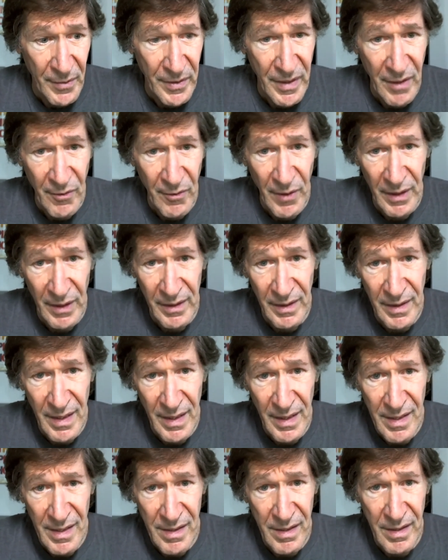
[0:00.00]
they
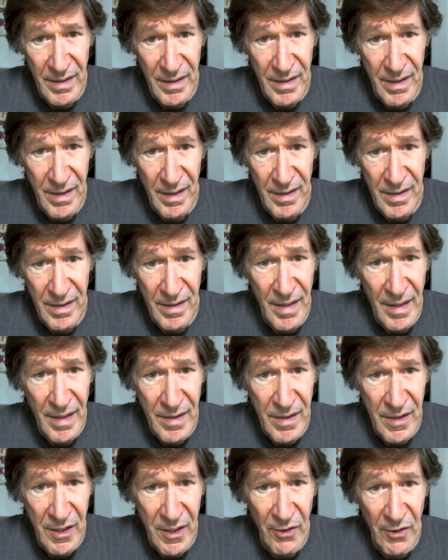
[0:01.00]
recognize that it's
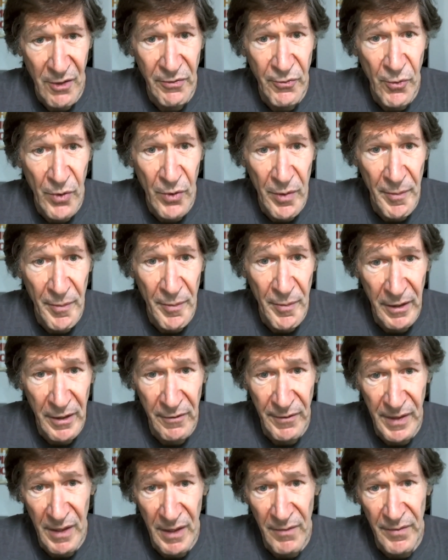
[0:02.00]
necessary for the
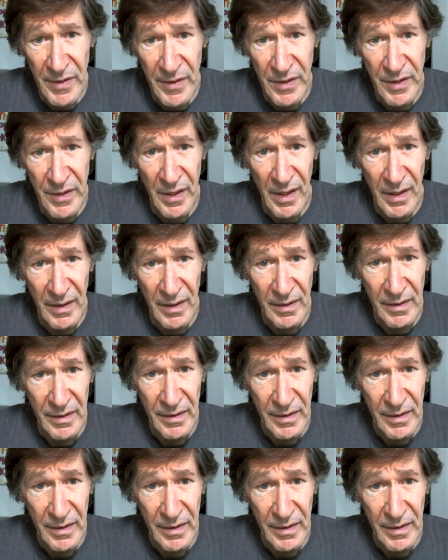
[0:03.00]
benefit of the child,